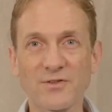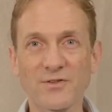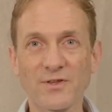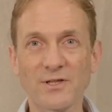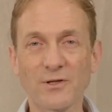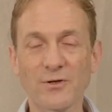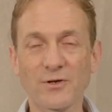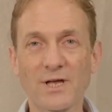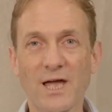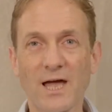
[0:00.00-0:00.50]
that they
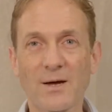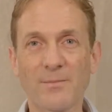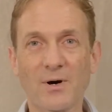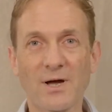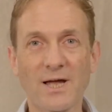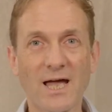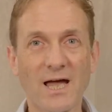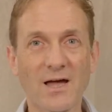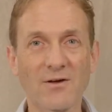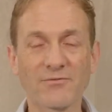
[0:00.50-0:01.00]
look at
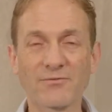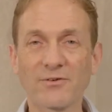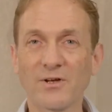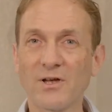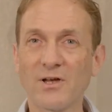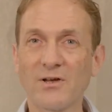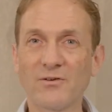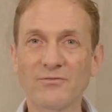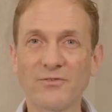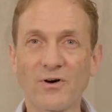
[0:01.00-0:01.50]
might have
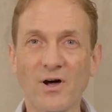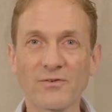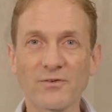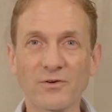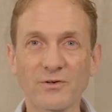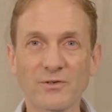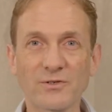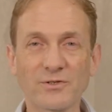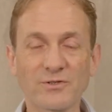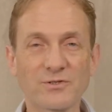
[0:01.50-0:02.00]

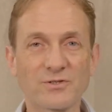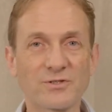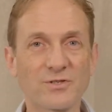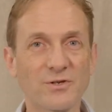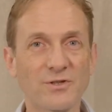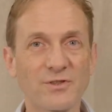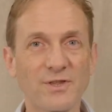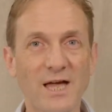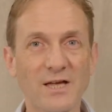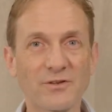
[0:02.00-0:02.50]
500 to
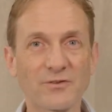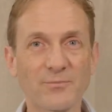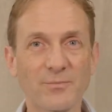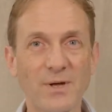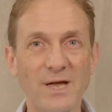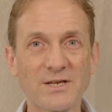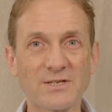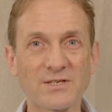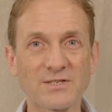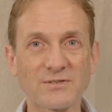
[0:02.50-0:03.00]
1,000
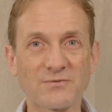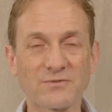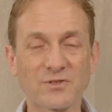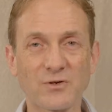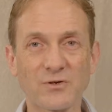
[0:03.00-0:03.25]
pages of